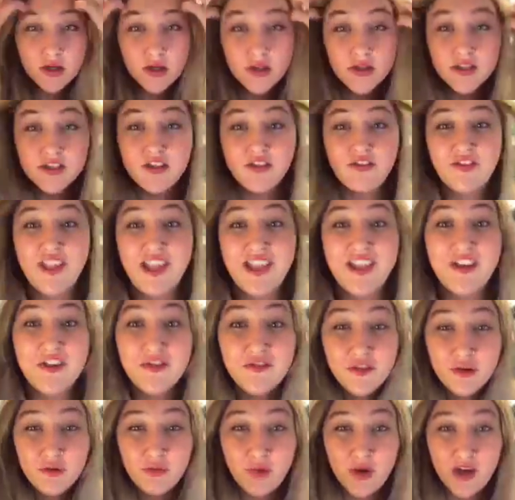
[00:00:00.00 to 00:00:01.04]
So thank you
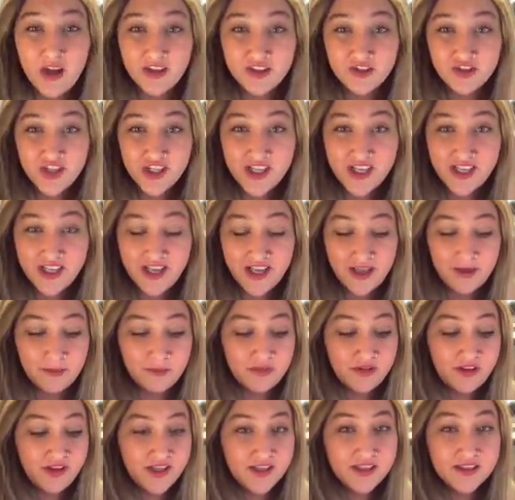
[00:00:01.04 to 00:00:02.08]
for watching, and
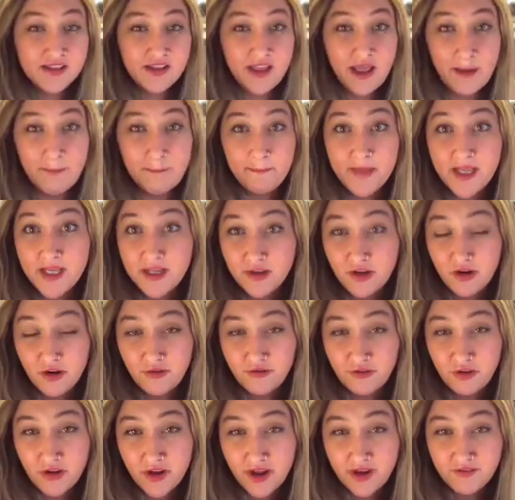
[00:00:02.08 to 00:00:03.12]
please let me know if
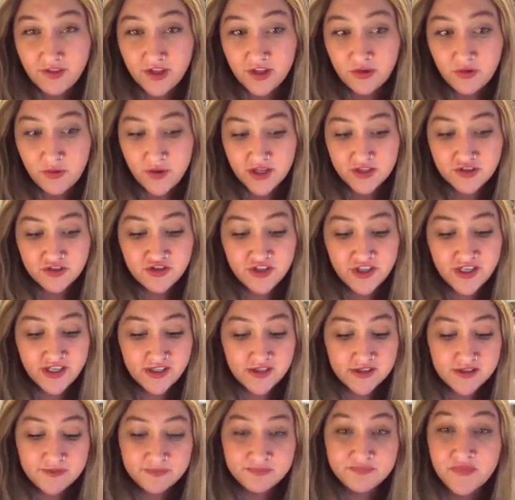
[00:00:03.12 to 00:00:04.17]
you have any questions.
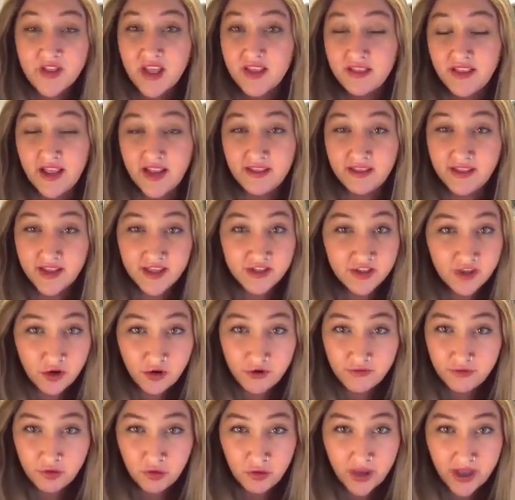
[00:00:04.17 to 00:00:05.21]
Let Lynn know
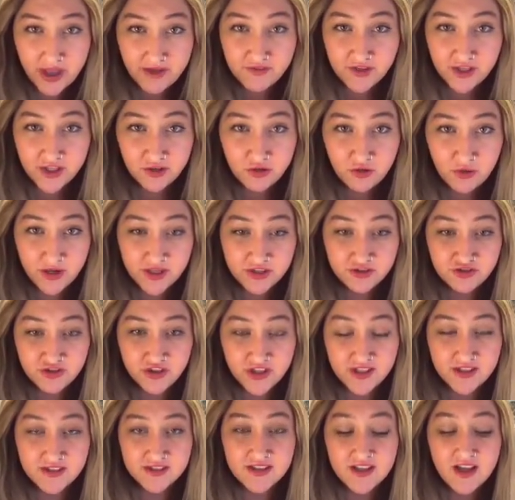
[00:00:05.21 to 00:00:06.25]
if you have any
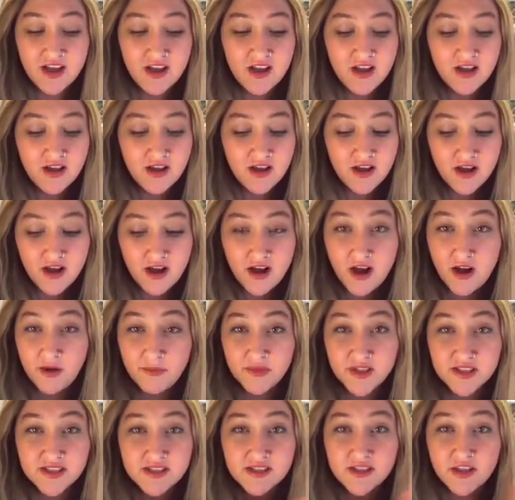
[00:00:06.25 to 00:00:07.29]
questions.
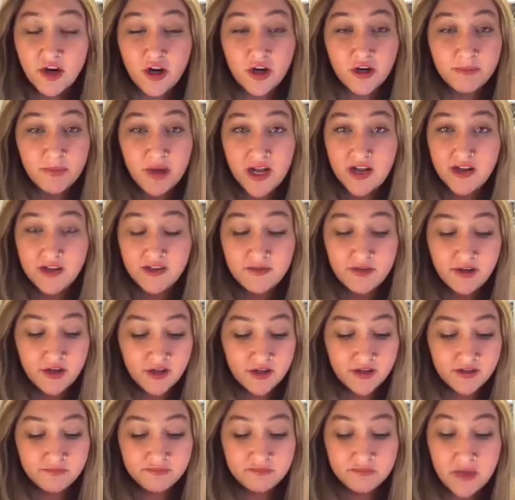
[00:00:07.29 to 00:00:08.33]
This is her
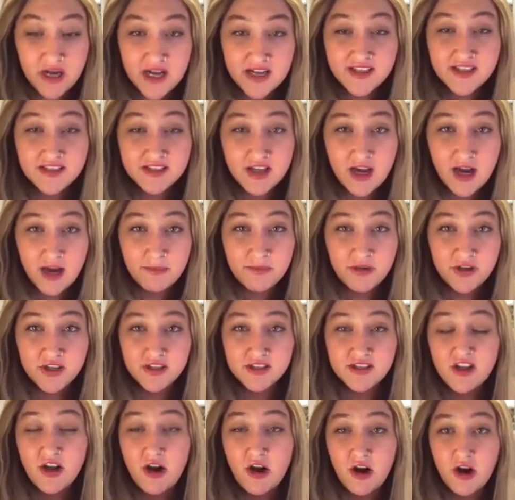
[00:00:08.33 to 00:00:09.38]
bonded toppers
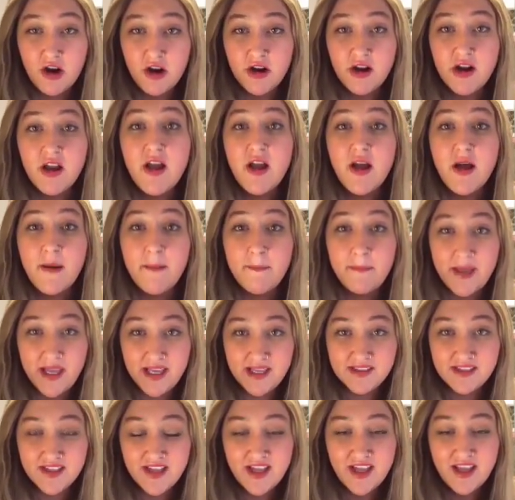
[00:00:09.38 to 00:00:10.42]
are
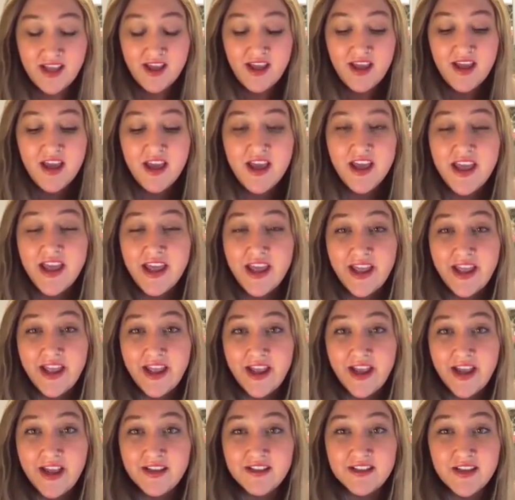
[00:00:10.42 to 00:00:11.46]
amazing
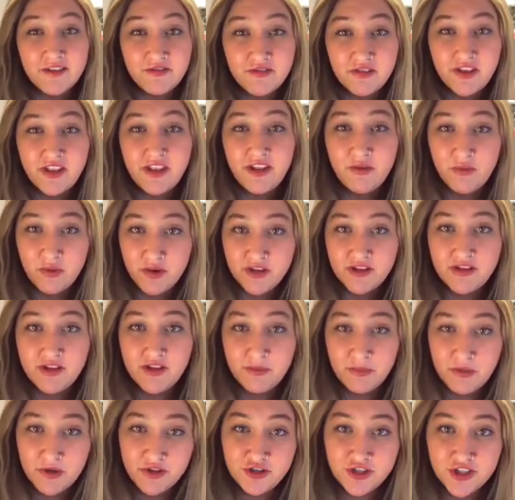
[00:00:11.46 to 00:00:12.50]
and definitely worth the
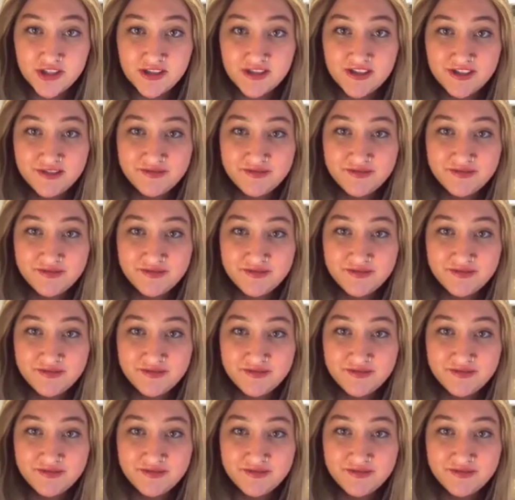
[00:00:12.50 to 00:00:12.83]
purchase.